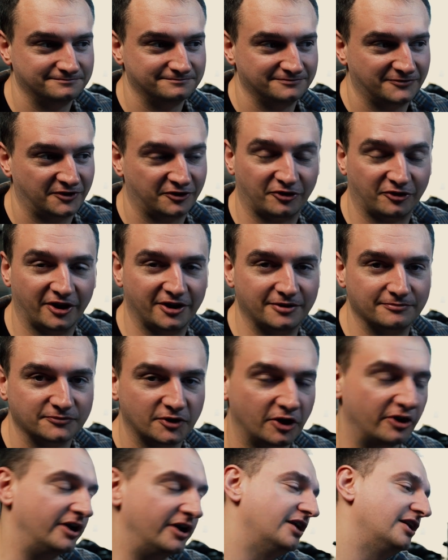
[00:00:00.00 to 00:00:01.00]
It's great.
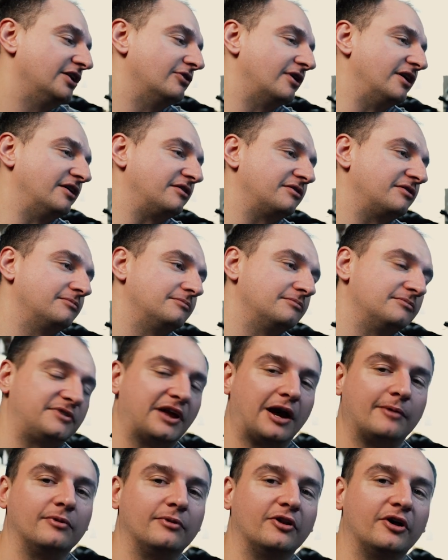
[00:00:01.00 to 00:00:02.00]
All right, anyways,
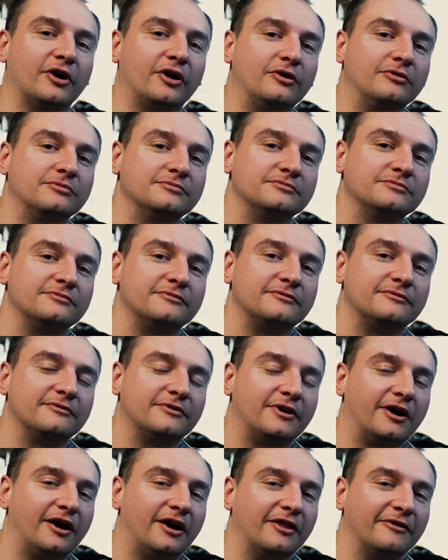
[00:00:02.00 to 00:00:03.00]
down below,
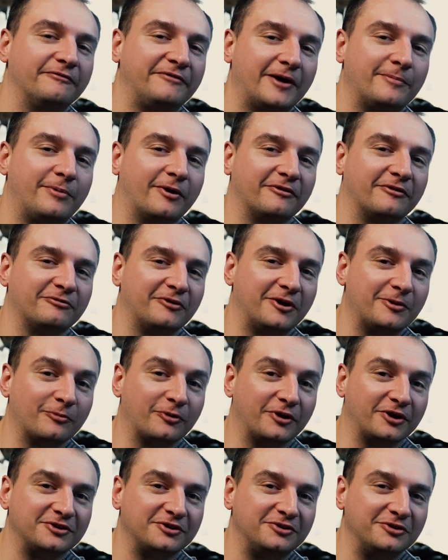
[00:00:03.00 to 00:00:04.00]
the 5-part
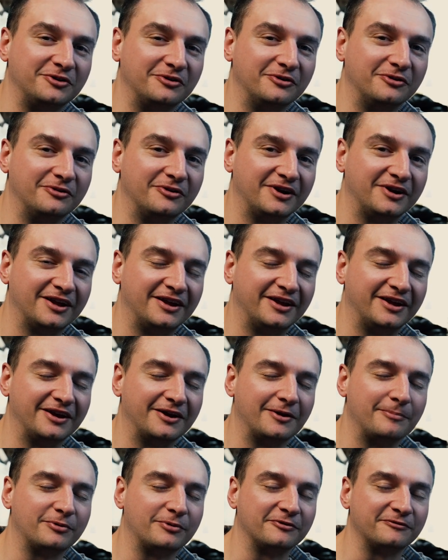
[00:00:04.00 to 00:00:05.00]
framework to
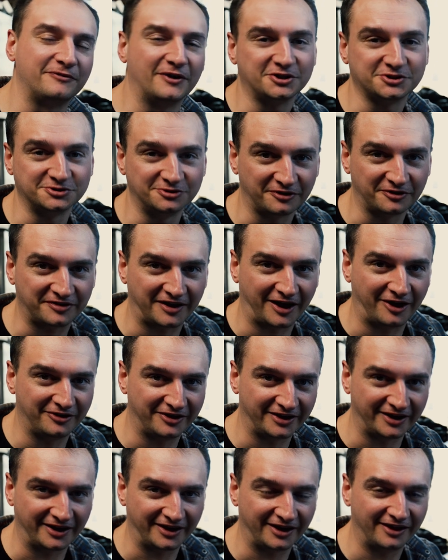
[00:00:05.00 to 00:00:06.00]
getting professional
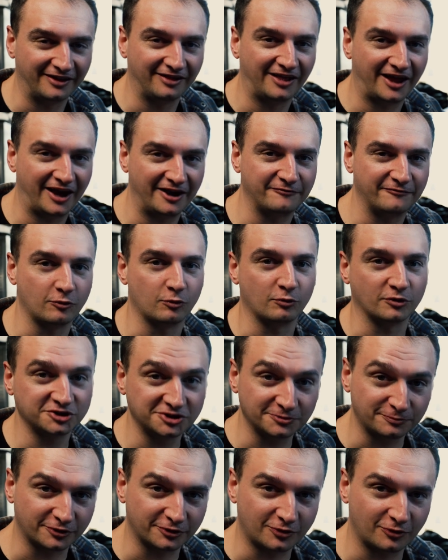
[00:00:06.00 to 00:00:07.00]
sounding live
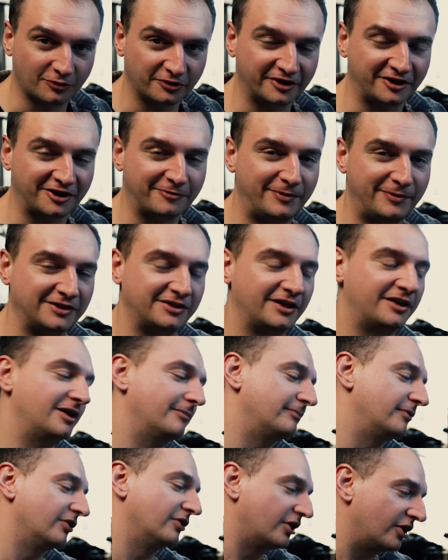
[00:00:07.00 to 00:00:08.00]
worship recordings. Pick that
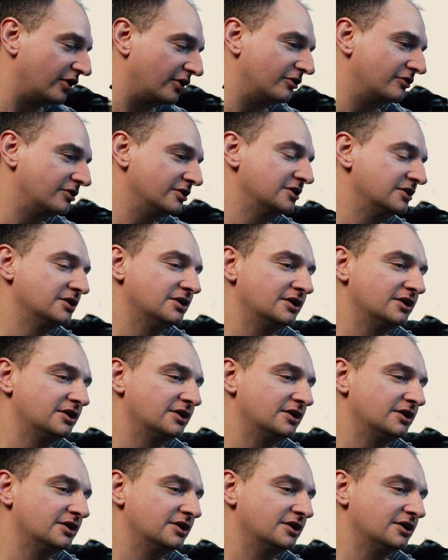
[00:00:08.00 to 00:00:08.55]
up below.